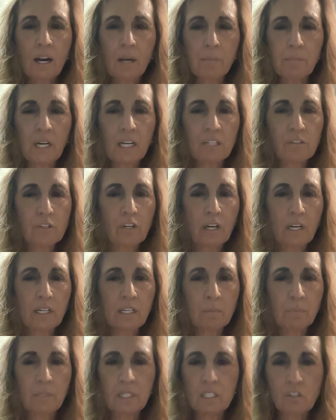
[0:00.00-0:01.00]
I'm not trying
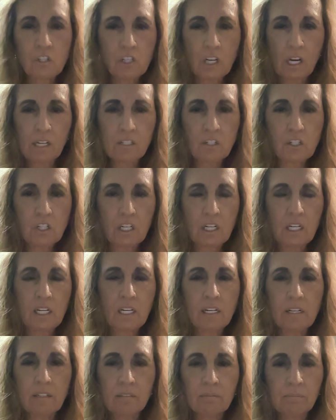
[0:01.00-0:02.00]
to be
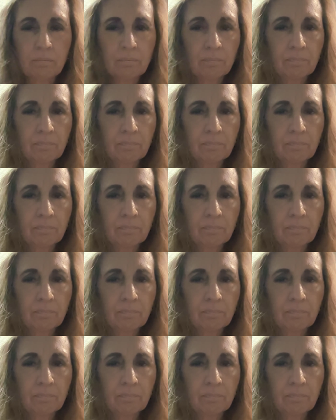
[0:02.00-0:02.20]
judgy